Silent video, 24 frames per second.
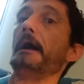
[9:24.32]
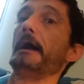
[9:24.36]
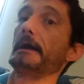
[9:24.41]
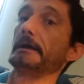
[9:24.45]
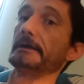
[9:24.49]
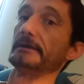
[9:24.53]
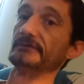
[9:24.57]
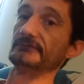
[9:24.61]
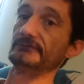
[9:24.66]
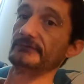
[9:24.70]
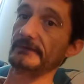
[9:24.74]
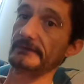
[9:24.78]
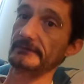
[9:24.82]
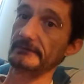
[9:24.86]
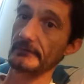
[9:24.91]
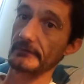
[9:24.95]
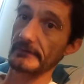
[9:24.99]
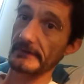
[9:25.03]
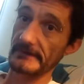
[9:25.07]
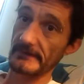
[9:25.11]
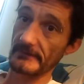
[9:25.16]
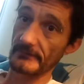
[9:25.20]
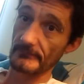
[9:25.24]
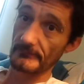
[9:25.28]
I
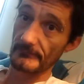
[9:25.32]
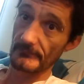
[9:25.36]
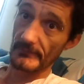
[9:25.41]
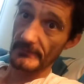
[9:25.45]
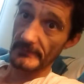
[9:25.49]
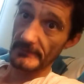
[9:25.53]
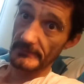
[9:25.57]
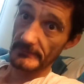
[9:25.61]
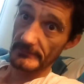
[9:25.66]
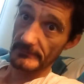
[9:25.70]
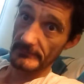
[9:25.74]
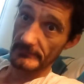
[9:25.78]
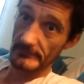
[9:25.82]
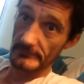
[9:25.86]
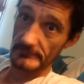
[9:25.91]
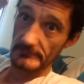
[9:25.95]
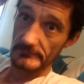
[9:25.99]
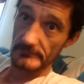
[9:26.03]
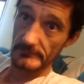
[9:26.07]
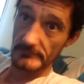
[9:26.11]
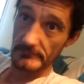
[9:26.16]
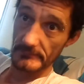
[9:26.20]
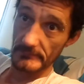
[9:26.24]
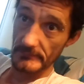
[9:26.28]
consider him the
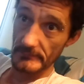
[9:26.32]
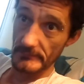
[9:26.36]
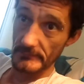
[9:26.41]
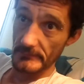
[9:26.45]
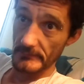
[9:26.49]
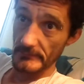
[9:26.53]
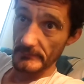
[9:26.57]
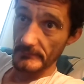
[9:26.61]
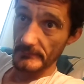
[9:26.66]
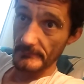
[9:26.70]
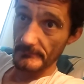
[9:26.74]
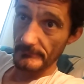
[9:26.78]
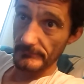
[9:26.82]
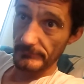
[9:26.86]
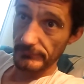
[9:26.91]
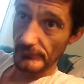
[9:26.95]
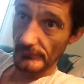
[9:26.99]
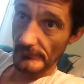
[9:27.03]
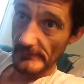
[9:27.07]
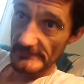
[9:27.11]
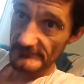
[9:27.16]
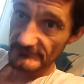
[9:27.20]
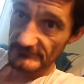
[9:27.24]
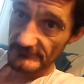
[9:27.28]

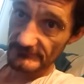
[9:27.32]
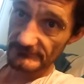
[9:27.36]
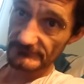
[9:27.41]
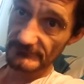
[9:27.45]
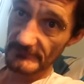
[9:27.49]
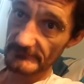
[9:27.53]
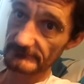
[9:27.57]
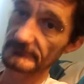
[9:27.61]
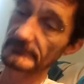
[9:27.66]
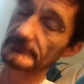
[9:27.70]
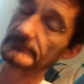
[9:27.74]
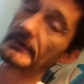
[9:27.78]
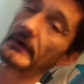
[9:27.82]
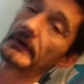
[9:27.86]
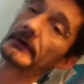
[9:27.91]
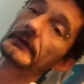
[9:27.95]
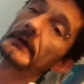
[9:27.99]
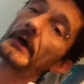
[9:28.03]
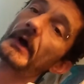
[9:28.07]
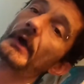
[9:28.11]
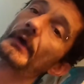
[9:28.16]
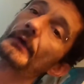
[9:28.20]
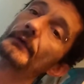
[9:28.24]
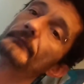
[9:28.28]
presence of the
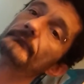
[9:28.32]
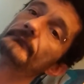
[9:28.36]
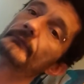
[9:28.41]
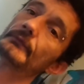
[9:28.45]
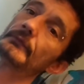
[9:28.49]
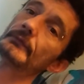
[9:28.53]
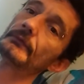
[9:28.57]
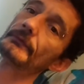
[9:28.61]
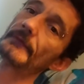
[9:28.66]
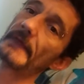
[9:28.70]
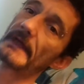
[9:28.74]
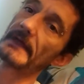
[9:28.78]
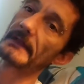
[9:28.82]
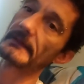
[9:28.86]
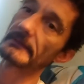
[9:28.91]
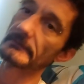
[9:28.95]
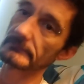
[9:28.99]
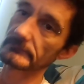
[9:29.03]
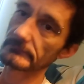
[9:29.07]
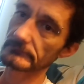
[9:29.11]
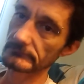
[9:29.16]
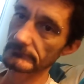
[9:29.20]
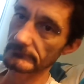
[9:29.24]
Dark Carnival that